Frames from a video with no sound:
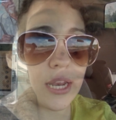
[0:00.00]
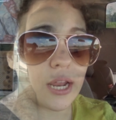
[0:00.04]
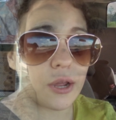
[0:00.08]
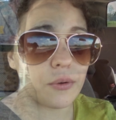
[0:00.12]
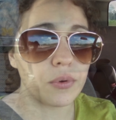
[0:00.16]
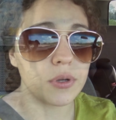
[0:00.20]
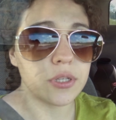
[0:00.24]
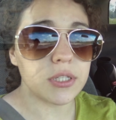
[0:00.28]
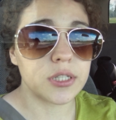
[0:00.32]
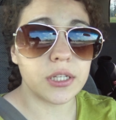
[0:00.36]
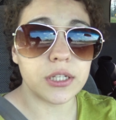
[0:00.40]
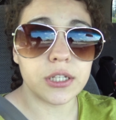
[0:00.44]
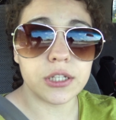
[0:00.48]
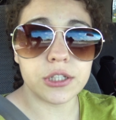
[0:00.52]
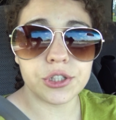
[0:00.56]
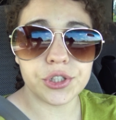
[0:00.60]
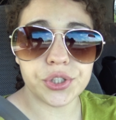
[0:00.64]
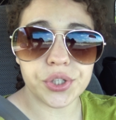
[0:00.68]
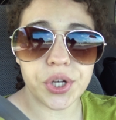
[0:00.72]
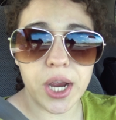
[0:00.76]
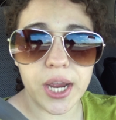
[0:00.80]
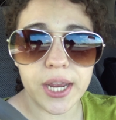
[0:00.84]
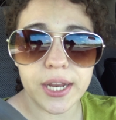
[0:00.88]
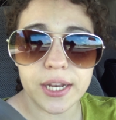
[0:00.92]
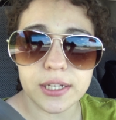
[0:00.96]
And I was gonna
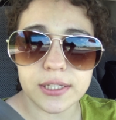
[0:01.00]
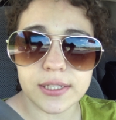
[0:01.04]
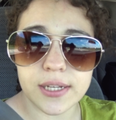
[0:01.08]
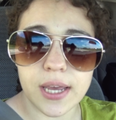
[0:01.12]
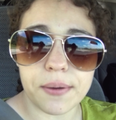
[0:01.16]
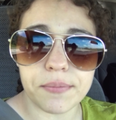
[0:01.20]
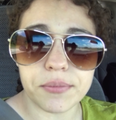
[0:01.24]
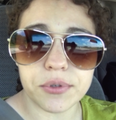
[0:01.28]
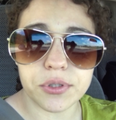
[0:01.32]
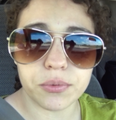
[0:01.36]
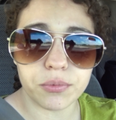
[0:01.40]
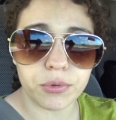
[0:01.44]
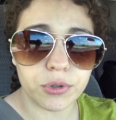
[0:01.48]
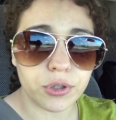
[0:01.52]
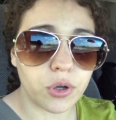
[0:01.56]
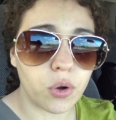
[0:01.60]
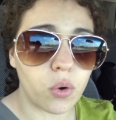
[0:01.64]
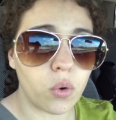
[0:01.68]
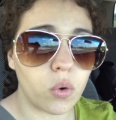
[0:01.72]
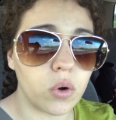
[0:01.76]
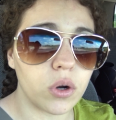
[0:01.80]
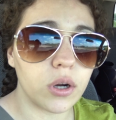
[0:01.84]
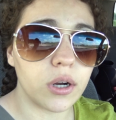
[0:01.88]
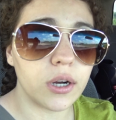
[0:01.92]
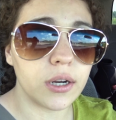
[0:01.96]
try and attempt to
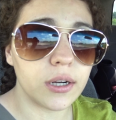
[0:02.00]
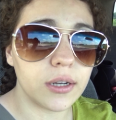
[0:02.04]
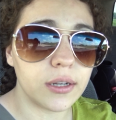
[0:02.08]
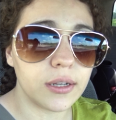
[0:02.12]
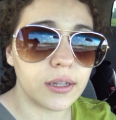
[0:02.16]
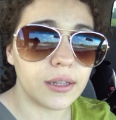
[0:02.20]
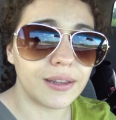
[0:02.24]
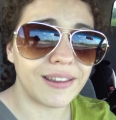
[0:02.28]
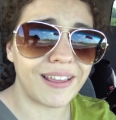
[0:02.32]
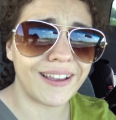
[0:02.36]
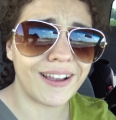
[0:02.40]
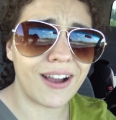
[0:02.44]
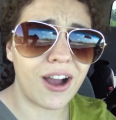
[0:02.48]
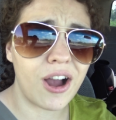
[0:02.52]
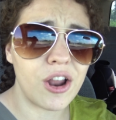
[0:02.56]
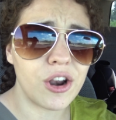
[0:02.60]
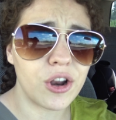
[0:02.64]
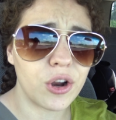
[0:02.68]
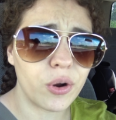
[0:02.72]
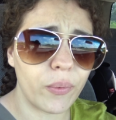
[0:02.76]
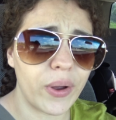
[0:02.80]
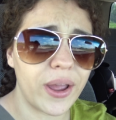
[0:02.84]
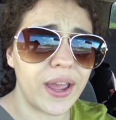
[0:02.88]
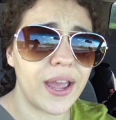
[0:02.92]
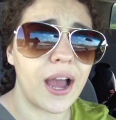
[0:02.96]
record like
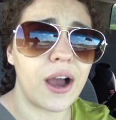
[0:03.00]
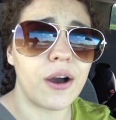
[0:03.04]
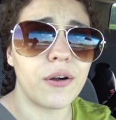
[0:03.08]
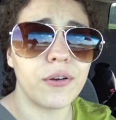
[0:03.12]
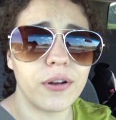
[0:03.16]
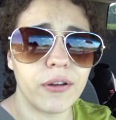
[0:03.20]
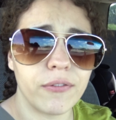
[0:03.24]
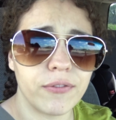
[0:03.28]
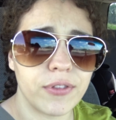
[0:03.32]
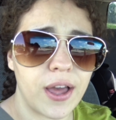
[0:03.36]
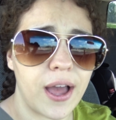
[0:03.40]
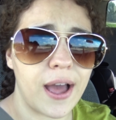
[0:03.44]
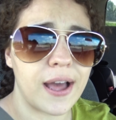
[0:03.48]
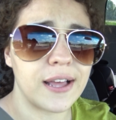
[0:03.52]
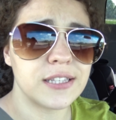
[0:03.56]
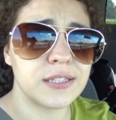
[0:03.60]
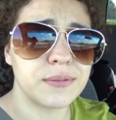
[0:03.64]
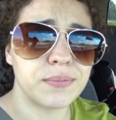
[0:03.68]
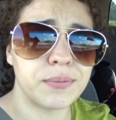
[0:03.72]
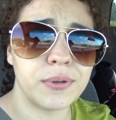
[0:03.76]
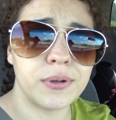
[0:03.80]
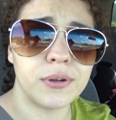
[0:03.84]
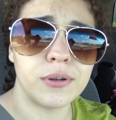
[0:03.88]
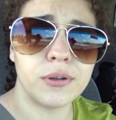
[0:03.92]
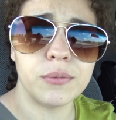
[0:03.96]
on our way out of the
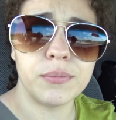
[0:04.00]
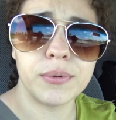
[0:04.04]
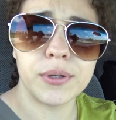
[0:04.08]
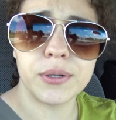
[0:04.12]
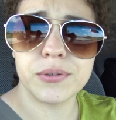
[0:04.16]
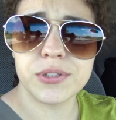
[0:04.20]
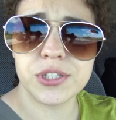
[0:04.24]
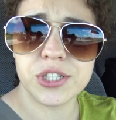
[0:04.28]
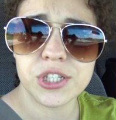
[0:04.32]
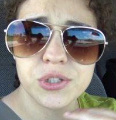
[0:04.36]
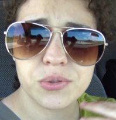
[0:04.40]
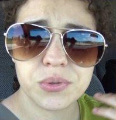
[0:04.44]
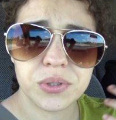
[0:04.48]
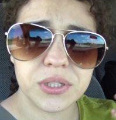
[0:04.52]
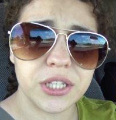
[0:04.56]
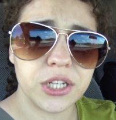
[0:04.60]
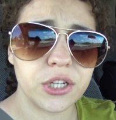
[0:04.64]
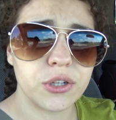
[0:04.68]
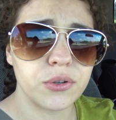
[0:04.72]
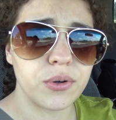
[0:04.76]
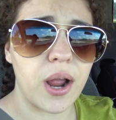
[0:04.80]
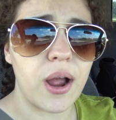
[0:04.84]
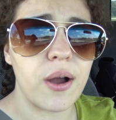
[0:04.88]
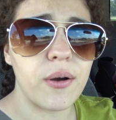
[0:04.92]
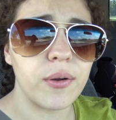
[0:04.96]
hospital, but it was just
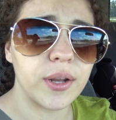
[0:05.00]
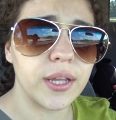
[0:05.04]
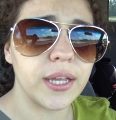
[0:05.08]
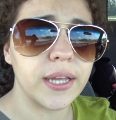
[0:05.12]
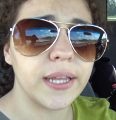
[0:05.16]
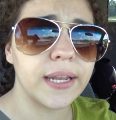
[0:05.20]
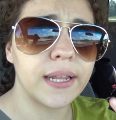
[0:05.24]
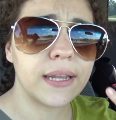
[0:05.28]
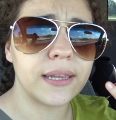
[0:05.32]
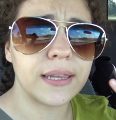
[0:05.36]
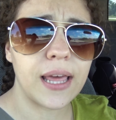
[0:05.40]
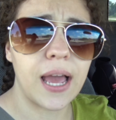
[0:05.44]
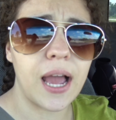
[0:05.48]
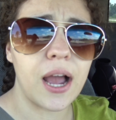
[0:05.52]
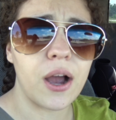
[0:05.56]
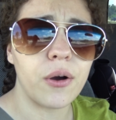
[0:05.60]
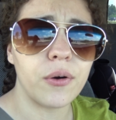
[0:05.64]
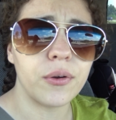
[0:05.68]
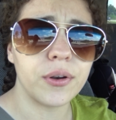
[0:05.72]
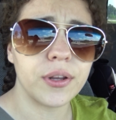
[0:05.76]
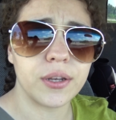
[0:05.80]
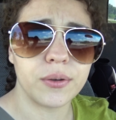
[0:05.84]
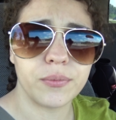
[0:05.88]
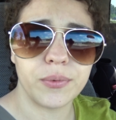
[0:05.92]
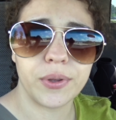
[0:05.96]
really crowded and
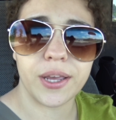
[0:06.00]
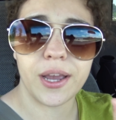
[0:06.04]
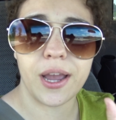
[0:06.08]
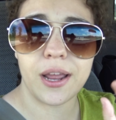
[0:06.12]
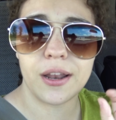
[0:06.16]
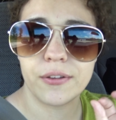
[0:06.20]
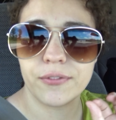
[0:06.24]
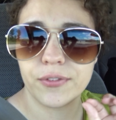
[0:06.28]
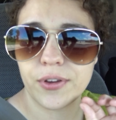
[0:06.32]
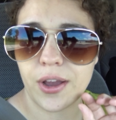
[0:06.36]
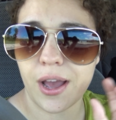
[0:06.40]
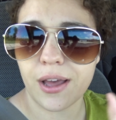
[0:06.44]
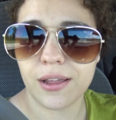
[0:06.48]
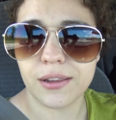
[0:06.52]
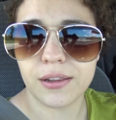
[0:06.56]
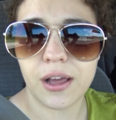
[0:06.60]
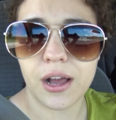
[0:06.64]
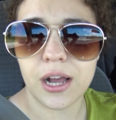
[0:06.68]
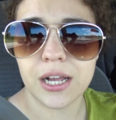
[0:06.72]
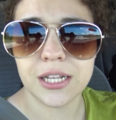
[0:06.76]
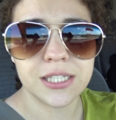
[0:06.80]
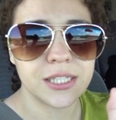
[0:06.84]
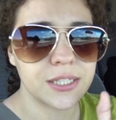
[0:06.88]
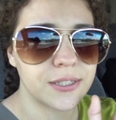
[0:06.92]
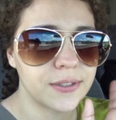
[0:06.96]
loud, and we kind of got
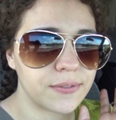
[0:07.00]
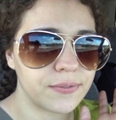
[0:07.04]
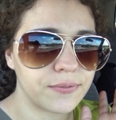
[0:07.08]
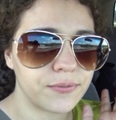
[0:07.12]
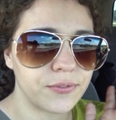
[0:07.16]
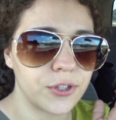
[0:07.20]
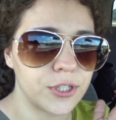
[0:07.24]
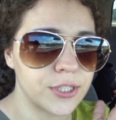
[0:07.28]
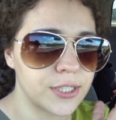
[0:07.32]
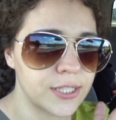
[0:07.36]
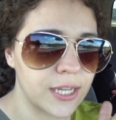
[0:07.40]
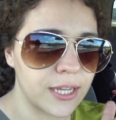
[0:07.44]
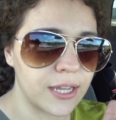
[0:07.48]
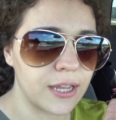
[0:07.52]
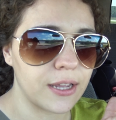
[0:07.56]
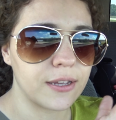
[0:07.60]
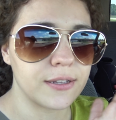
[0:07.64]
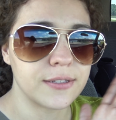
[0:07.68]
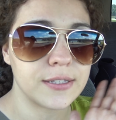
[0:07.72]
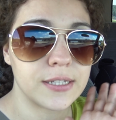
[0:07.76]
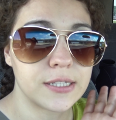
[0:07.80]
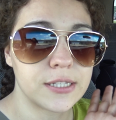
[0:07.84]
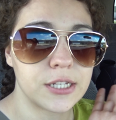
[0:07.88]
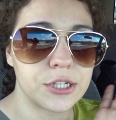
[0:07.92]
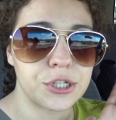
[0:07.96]
lost for a second
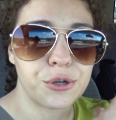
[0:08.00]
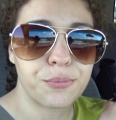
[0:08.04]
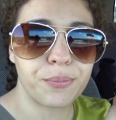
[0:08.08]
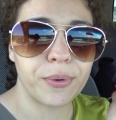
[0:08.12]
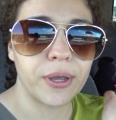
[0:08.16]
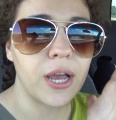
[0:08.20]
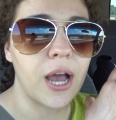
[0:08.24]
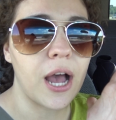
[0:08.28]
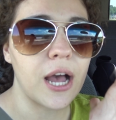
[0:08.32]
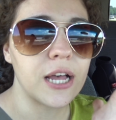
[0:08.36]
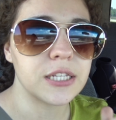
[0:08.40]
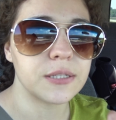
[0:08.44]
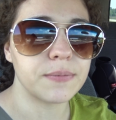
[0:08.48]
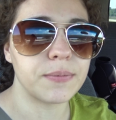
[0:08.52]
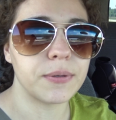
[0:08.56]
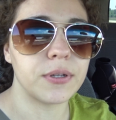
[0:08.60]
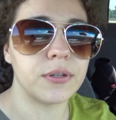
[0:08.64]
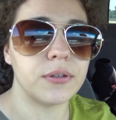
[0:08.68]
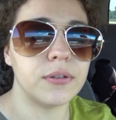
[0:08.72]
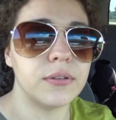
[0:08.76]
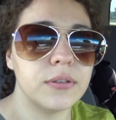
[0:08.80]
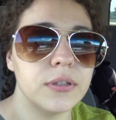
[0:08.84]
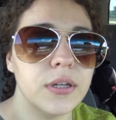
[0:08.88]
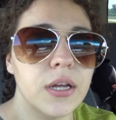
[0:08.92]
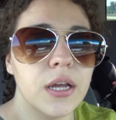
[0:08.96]
because it's such a big
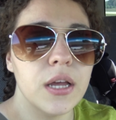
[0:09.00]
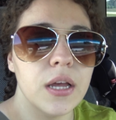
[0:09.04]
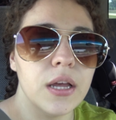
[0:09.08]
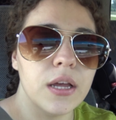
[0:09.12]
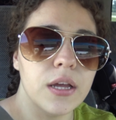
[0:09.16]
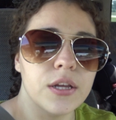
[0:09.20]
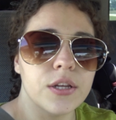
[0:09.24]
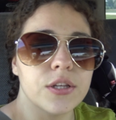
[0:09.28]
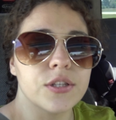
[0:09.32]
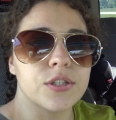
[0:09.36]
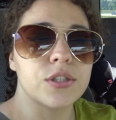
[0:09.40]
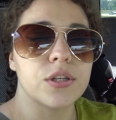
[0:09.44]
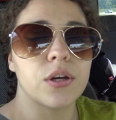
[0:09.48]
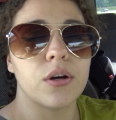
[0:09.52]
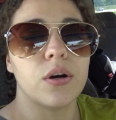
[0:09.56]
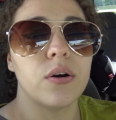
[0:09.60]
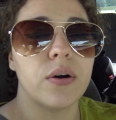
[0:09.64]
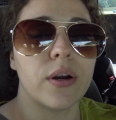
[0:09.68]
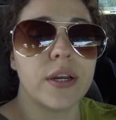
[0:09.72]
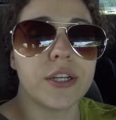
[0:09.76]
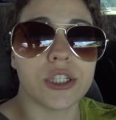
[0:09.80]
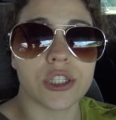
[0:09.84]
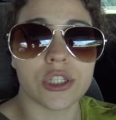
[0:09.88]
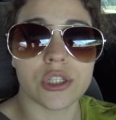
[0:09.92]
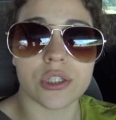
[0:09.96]
hospital. So
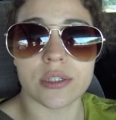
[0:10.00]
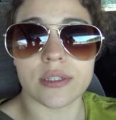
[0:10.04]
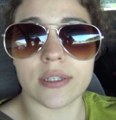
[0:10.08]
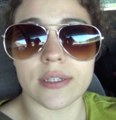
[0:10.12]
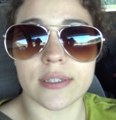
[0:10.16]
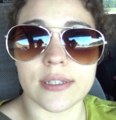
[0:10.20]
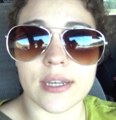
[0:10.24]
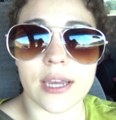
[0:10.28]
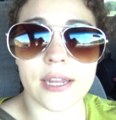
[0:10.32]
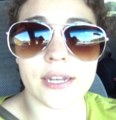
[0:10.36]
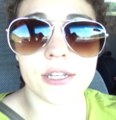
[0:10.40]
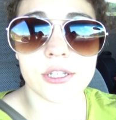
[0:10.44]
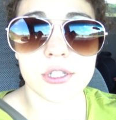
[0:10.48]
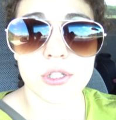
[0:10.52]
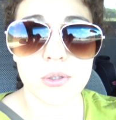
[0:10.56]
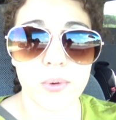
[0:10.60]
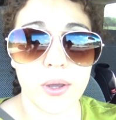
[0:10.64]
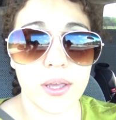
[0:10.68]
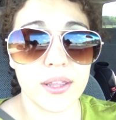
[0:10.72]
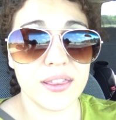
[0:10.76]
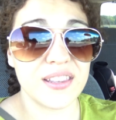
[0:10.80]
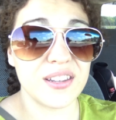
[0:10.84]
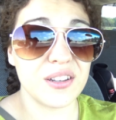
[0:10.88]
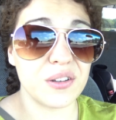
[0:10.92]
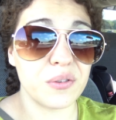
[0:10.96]
I just decided to
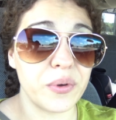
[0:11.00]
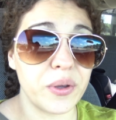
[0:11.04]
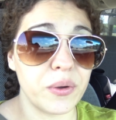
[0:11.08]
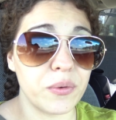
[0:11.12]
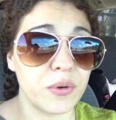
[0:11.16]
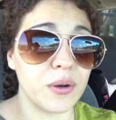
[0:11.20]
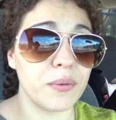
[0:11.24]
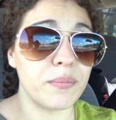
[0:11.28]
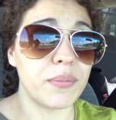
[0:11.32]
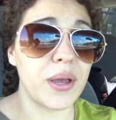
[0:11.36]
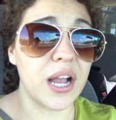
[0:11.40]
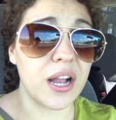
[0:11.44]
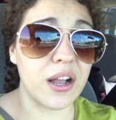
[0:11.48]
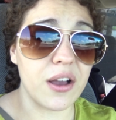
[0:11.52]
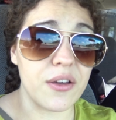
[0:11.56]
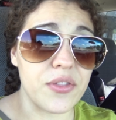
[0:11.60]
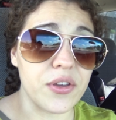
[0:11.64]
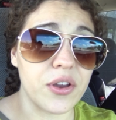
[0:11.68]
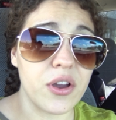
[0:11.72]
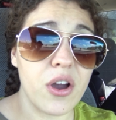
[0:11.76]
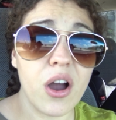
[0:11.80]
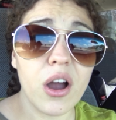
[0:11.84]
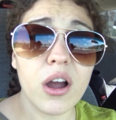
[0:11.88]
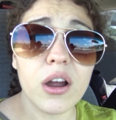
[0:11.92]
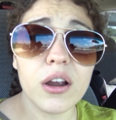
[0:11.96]
wait until we were back in
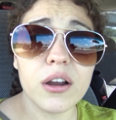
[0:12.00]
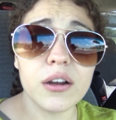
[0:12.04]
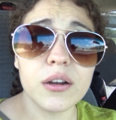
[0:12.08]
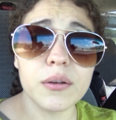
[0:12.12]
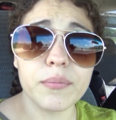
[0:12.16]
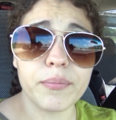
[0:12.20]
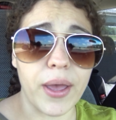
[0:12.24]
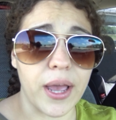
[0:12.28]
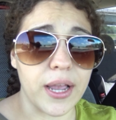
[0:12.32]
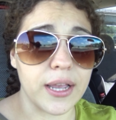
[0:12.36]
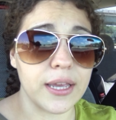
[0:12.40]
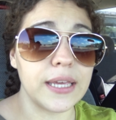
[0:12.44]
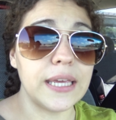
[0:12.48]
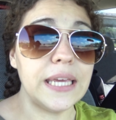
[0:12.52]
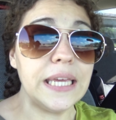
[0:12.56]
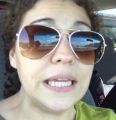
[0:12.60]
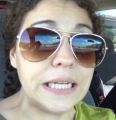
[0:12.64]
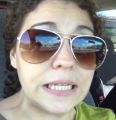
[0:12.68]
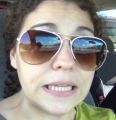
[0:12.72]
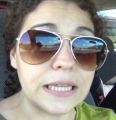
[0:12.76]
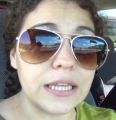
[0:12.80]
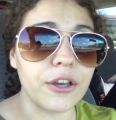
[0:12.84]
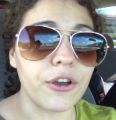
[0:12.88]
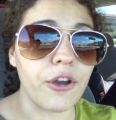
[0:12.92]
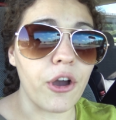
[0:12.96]
the car,
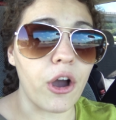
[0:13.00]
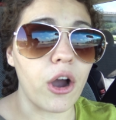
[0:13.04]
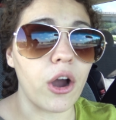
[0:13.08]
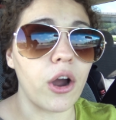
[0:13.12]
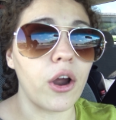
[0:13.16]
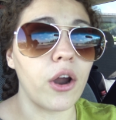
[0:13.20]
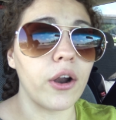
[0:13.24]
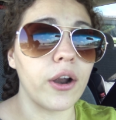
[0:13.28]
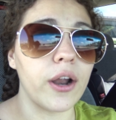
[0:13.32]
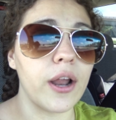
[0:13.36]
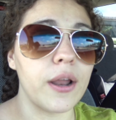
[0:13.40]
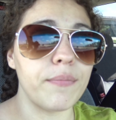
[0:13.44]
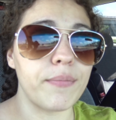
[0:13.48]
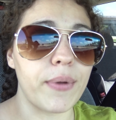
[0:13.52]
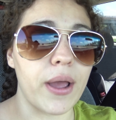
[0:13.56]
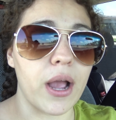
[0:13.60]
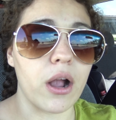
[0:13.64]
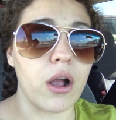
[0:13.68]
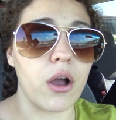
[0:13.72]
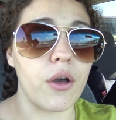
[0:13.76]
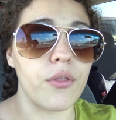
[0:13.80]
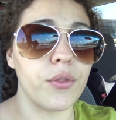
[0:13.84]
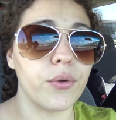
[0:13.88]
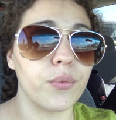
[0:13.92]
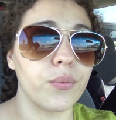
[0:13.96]
and
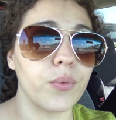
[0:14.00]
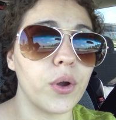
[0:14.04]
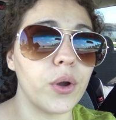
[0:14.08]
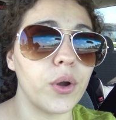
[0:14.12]
back on the